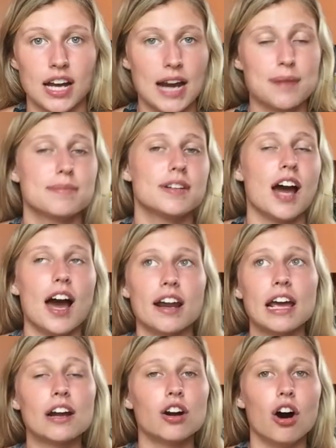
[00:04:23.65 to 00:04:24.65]
I'm not
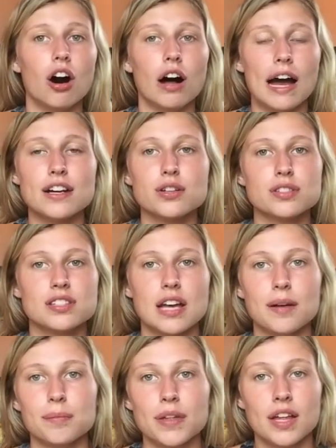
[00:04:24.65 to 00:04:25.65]
at all. I know
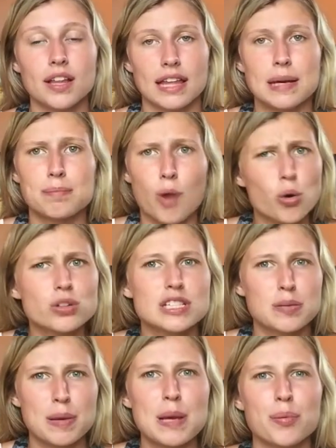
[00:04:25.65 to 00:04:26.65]
some, like
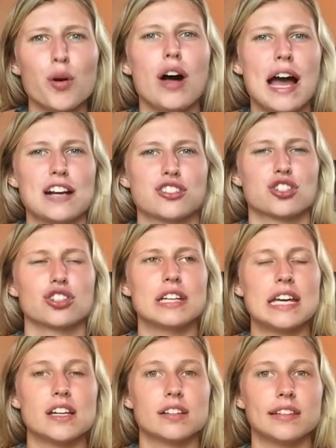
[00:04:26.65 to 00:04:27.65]
most people
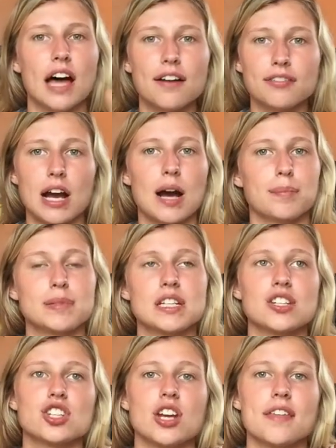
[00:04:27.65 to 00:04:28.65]
actually love
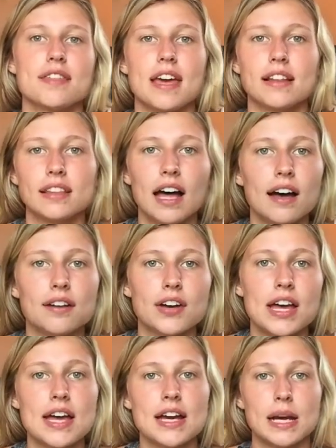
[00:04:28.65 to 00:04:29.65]
competition, they
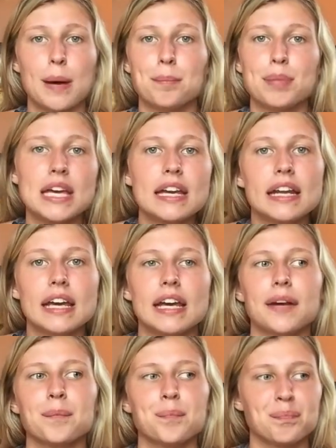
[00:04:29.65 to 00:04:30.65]
love
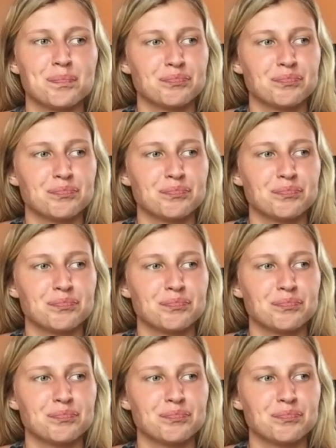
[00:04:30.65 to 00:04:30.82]
competing,